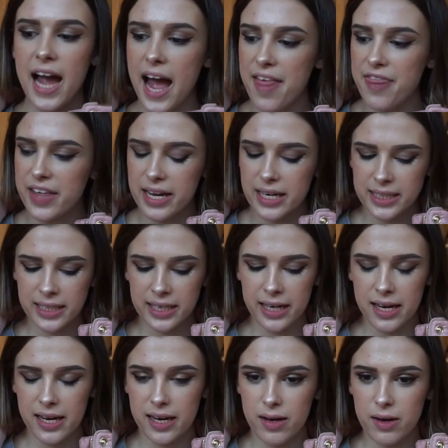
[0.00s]
And
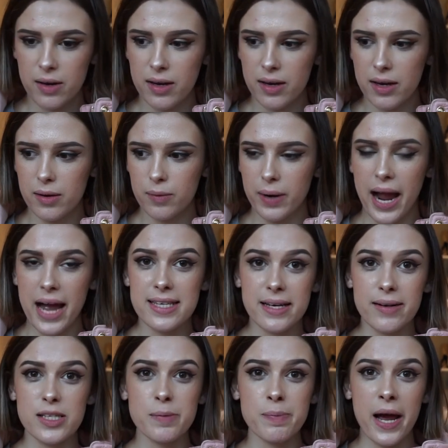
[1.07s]
then as
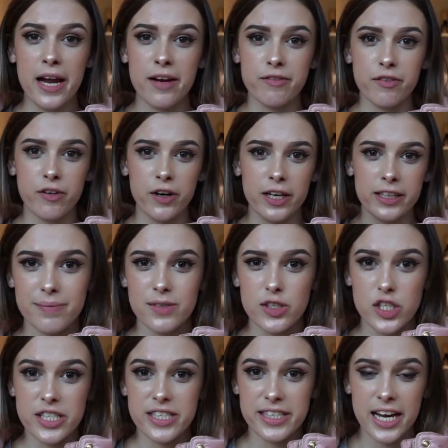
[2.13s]
I was paying for it,
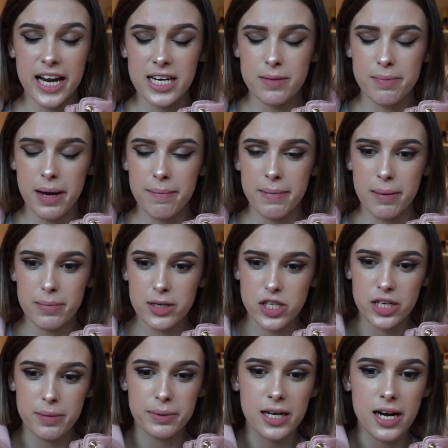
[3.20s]
she scanned my
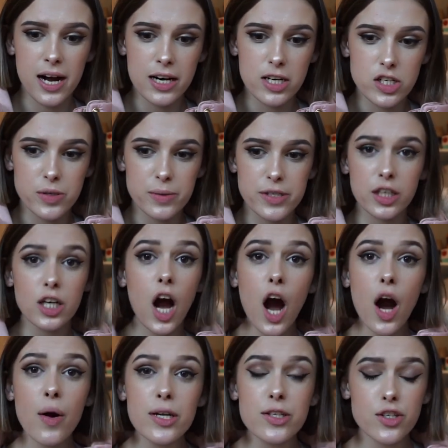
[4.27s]
membership card and she was like,
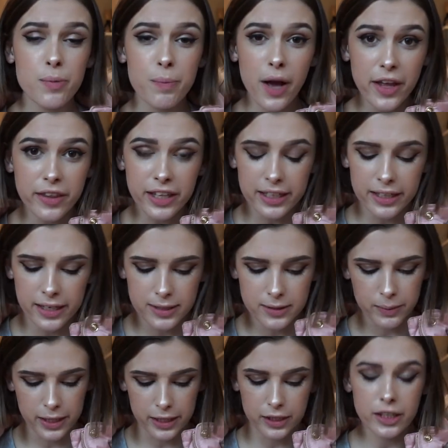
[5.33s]
oh, it's your birthday next
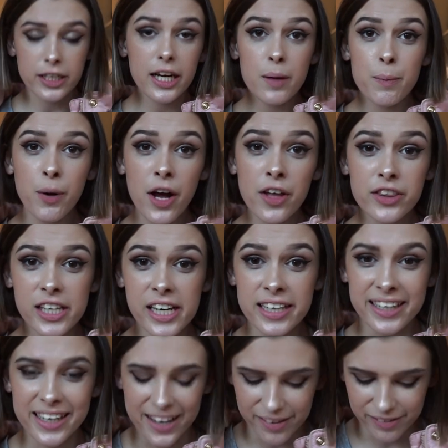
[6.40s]
week. You get a birthday
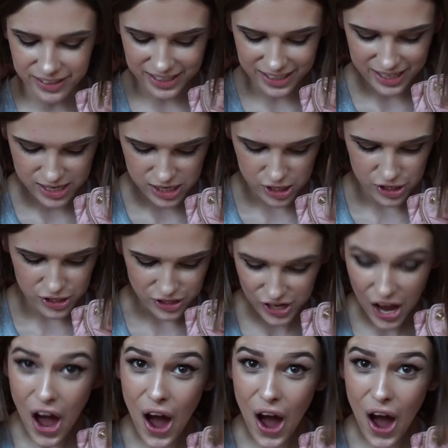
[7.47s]
gift. So,